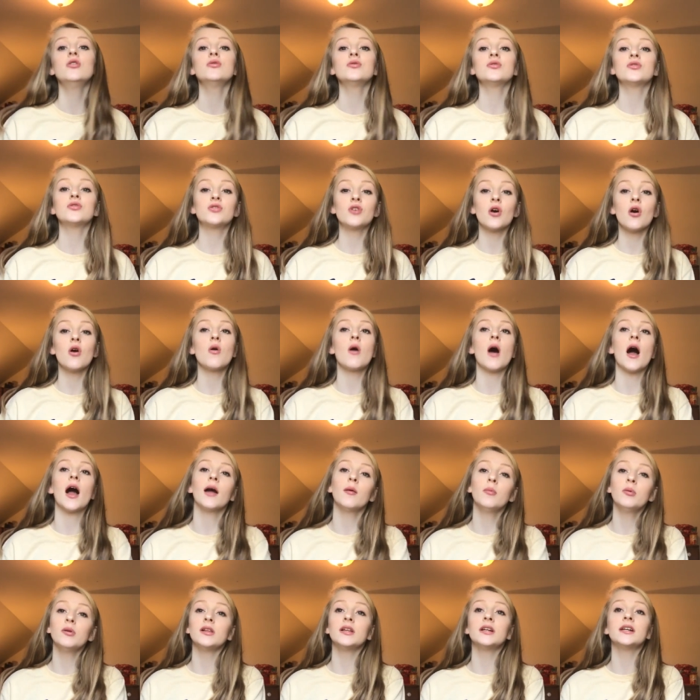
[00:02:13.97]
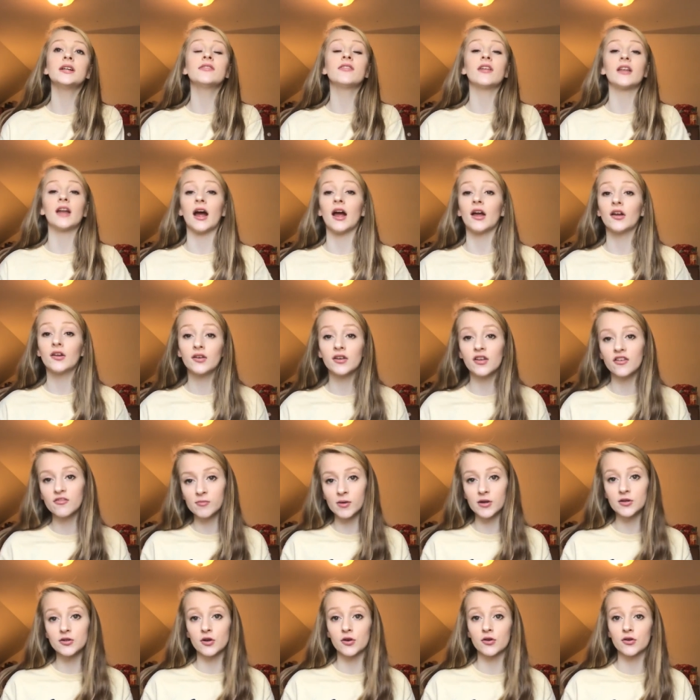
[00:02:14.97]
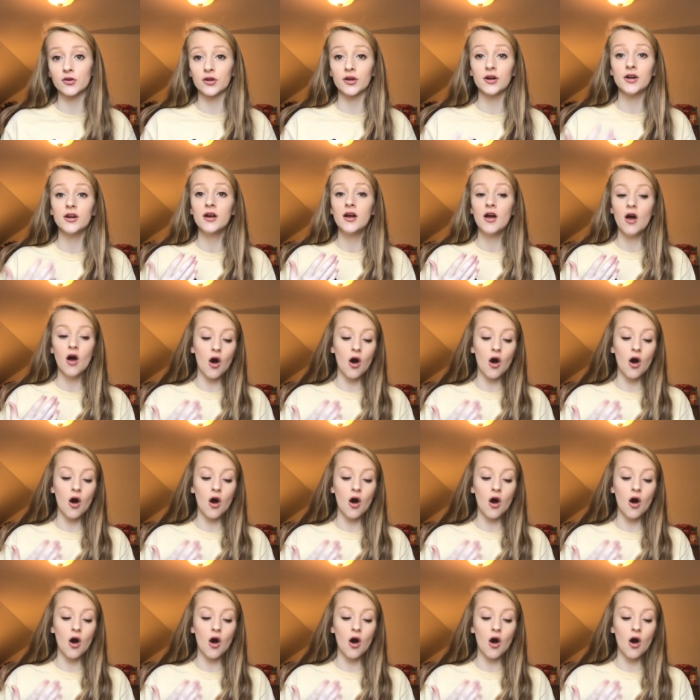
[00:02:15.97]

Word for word: So, I believe that I could give my daughter